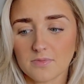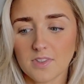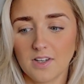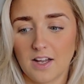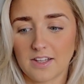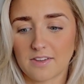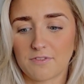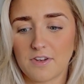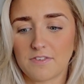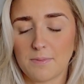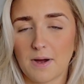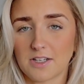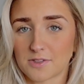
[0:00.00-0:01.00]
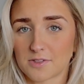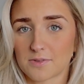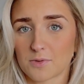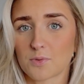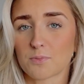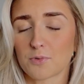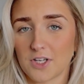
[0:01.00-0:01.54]
Like £50
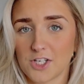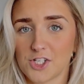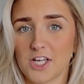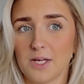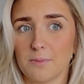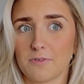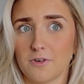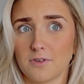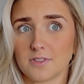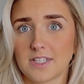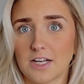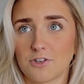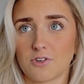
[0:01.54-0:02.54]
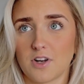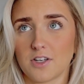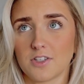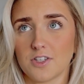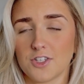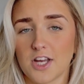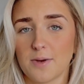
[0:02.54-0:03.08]
pretty cheap for central
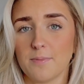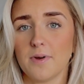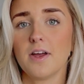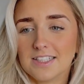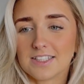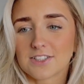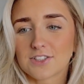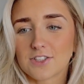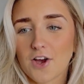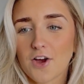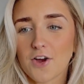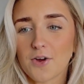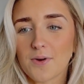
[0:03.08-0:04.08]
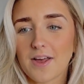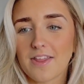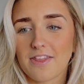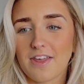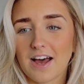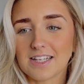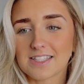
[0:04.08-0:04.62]
London gym. So
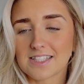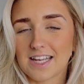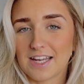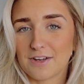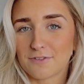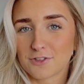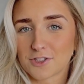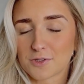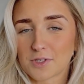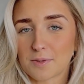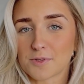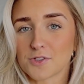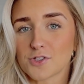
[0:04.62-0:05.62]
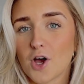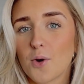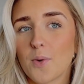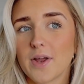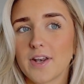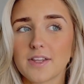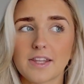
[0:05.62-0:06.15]
that's it for subscriptions. Oh,
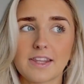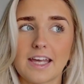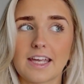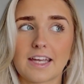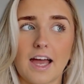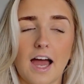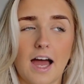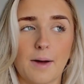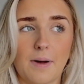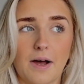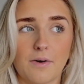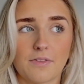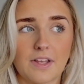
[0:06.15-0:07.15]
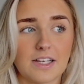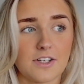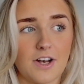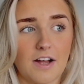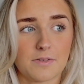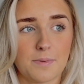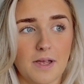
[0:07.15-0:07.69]
another thing about things I don't
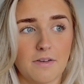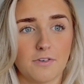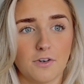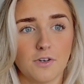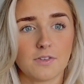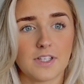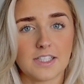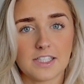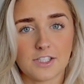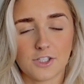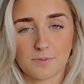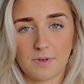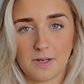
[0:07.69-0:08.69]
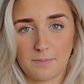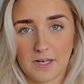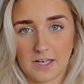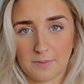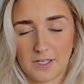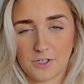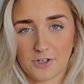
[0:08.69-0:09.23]
have to pay for, this is just me being
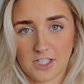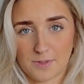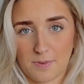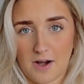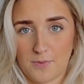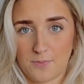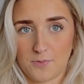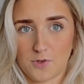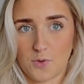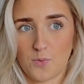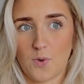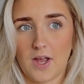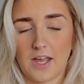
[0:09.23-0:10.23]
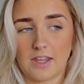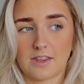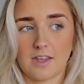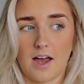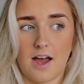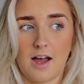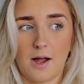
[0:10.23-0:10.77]
completely transparent with
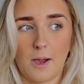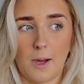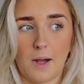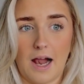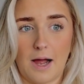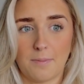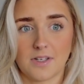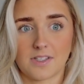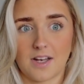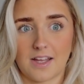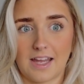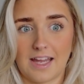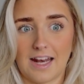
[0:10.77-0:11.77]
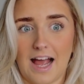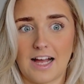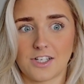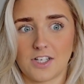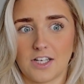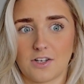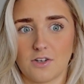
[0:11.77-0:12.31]
how much like it
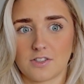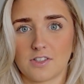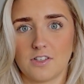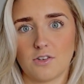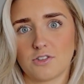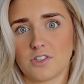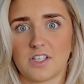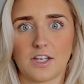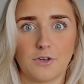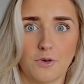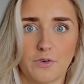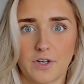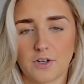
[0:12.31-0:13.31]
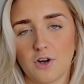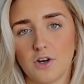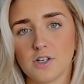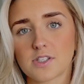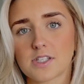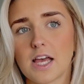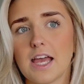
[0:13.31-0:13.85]
actually costs and not just ignoring
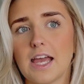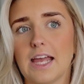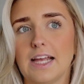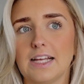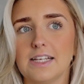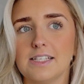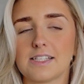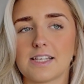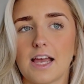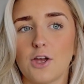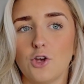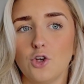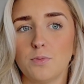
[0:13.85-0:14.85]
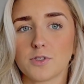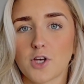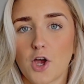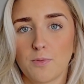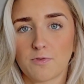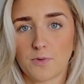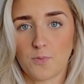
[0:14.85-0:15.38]
costs, is Ubers
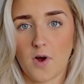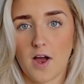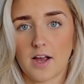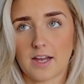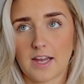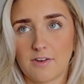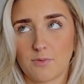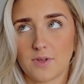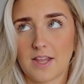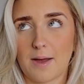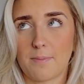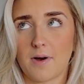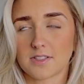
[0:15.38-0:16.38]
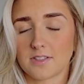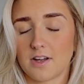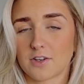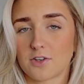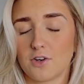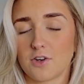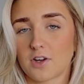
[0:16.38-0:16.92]
home from work. If we're there past 9
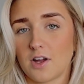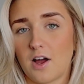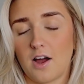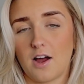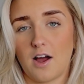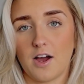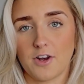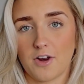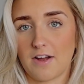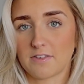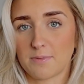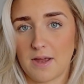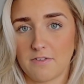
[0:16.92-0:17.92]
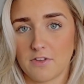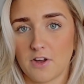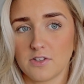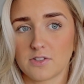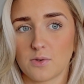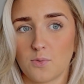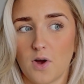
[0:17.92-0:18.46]
o'clock, I don't have to pay for
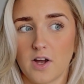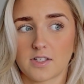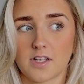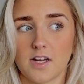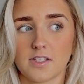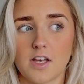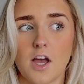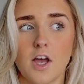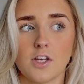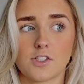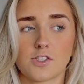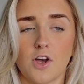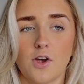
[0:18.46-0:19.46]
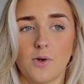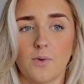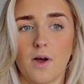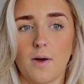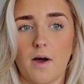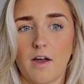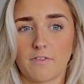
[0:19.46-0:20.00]
those, work does. So
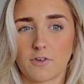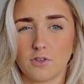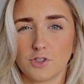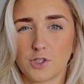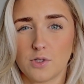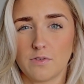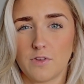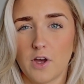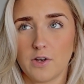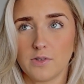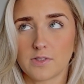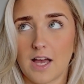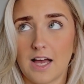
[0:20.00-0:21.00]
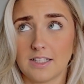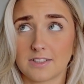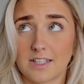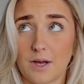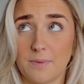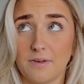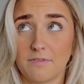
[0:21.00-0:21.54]
I've gotten 2 of those, and so
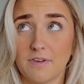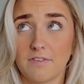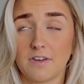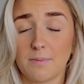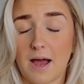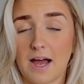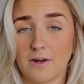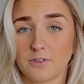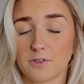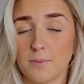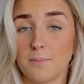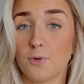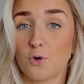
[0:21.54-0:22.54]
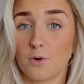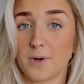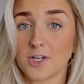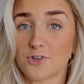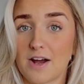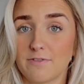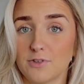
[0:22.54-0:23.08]
that'd be £50 more on my
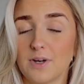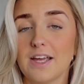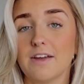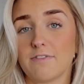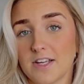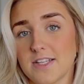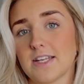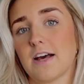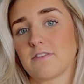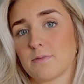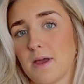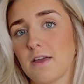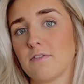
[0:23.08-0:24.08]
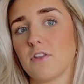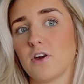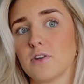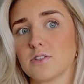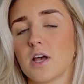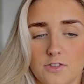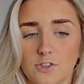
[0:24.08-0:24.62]
travel if I did have to pay for
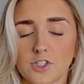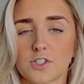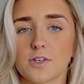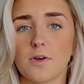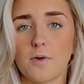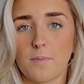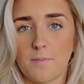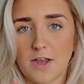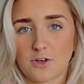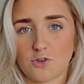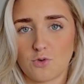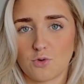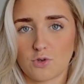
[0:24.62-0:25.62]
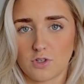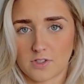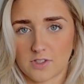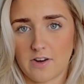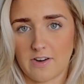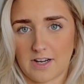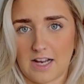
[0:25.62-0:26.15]
those. Just to make sure all costs
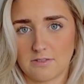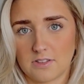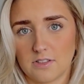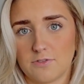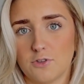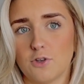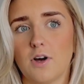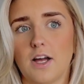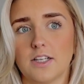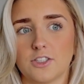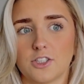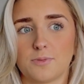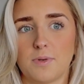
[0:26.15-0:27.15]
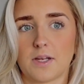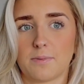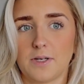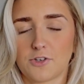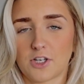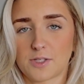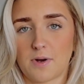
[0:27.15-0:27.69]
are accounted for and just being completely
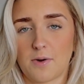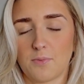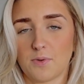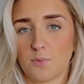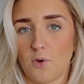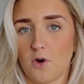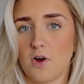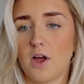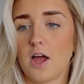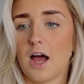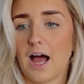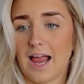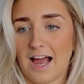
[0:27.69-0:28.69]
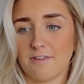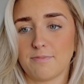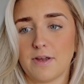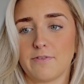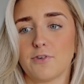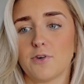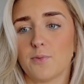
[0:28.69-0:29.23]
transparent with what I have
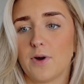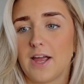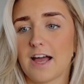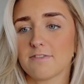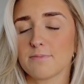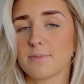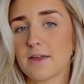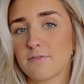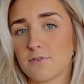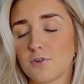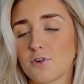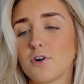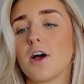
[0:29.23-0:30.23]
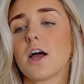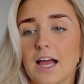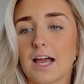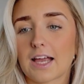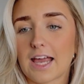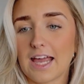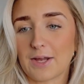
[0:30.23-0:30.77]
paid for and what I haven't paid for.
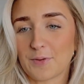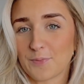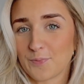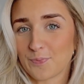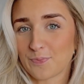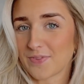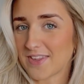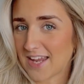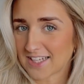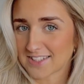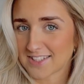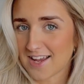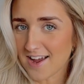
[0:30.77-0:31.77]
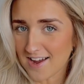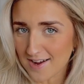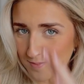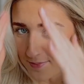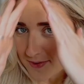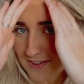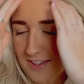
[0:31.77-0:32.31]
Okay, next
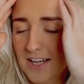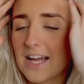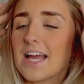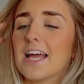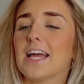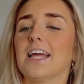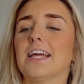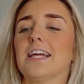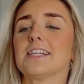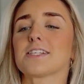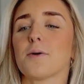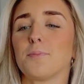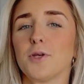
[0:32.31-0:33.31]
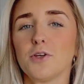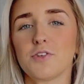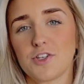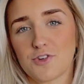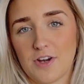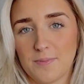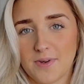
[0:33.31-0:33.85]
up is beauty
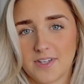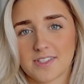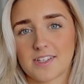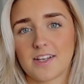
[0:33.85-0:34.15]
treatments.